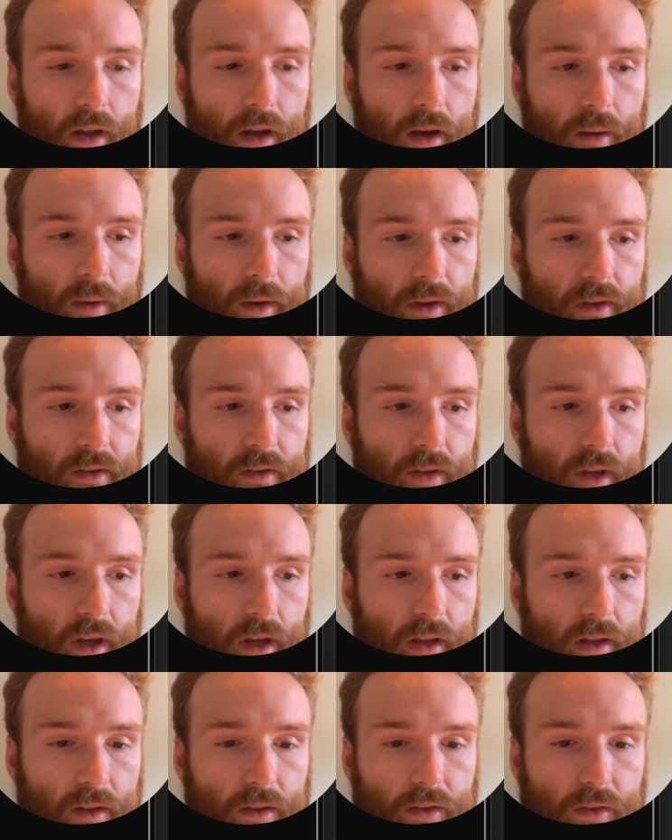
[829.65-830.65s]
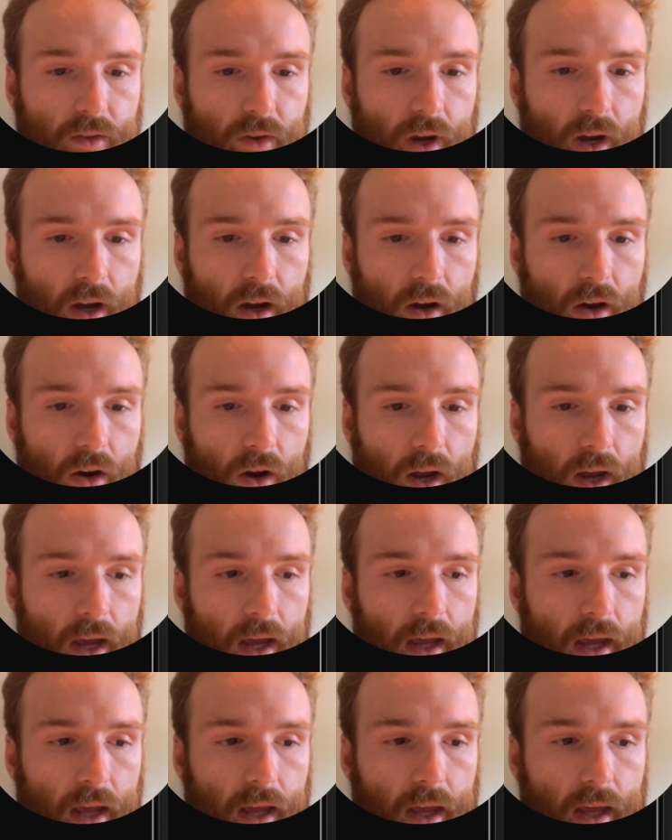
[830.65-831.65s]
We can say, let's try our
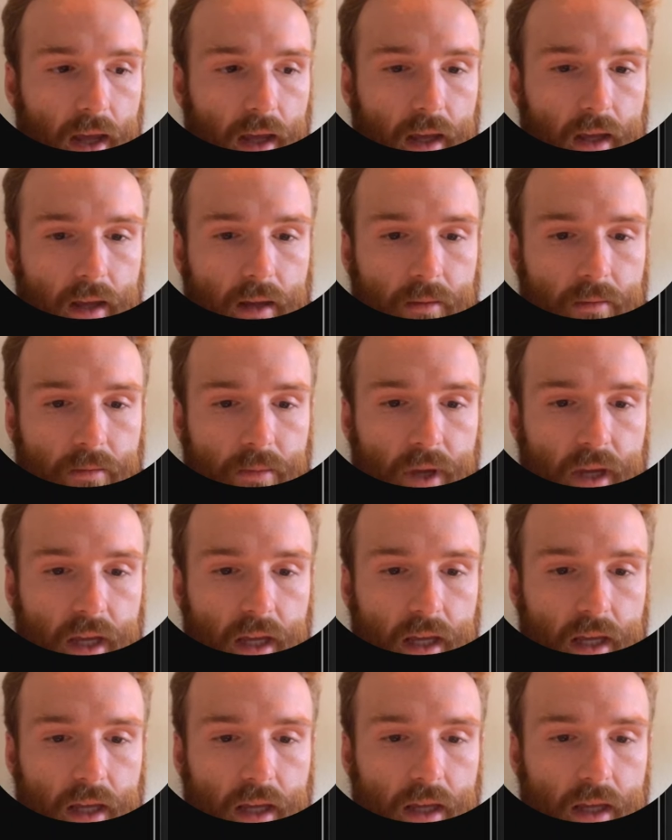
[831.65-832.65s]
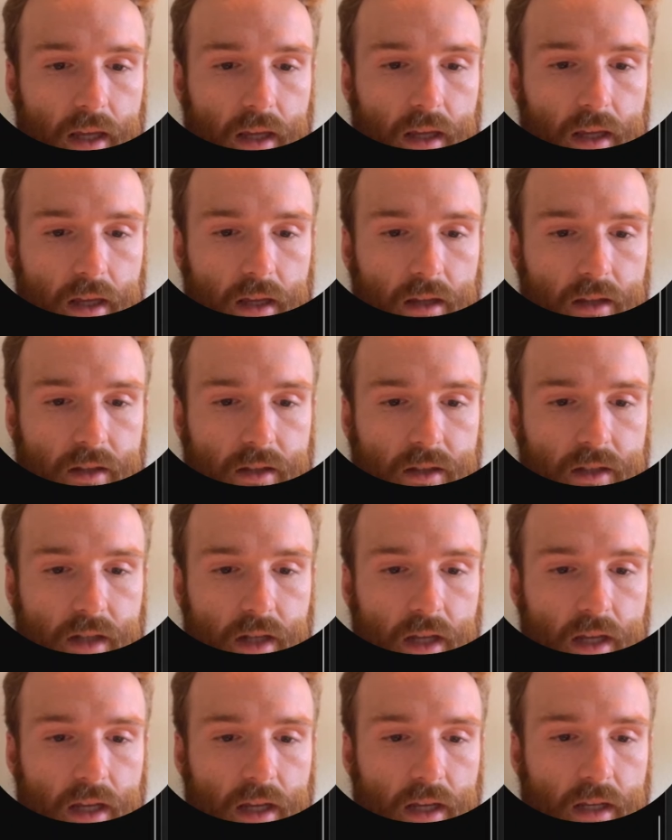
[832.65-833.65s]
A, B,
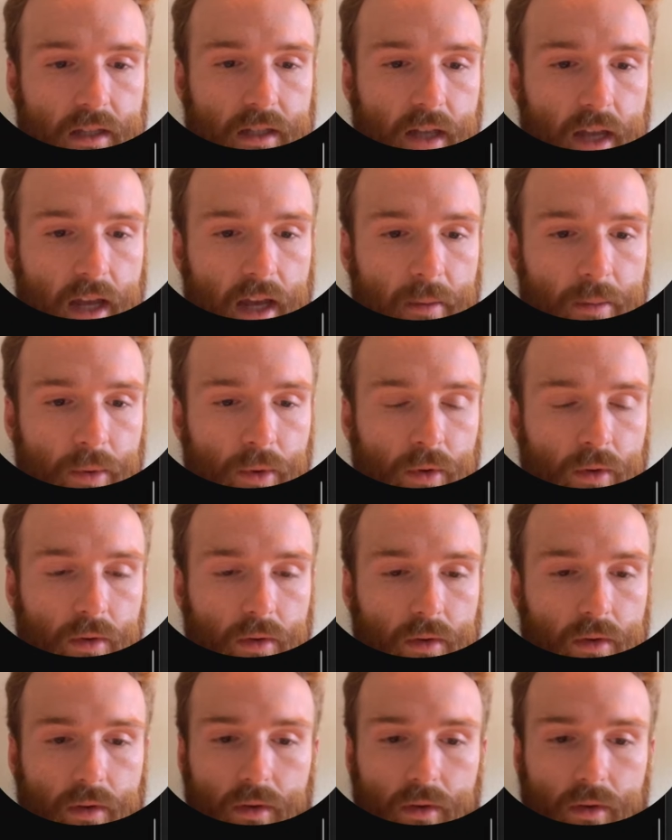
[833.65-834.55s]
C example.